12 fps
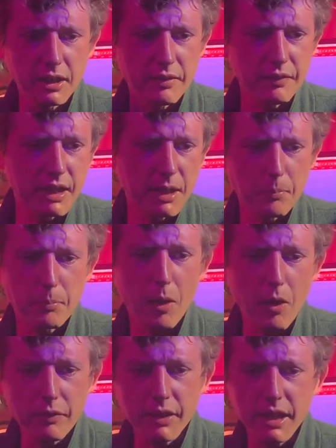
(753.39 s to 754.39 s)
living in
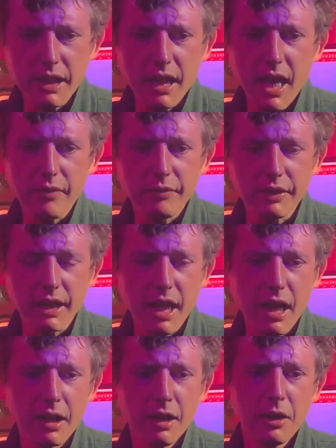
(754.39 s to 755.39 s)
poverty in Africa